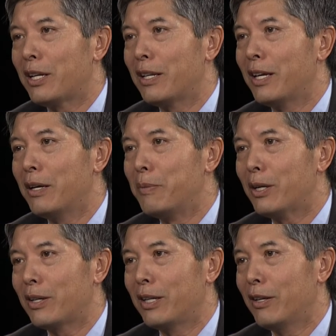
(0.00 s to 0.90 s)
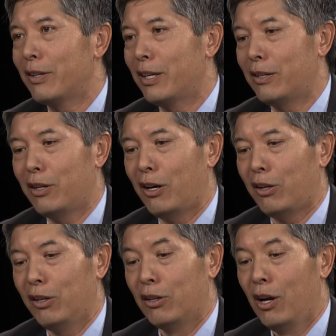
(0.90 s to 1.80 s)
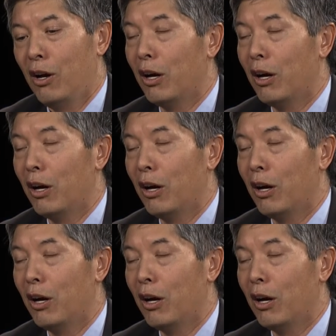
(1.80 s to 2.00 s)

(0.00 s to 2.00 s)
of the American healthcare dollar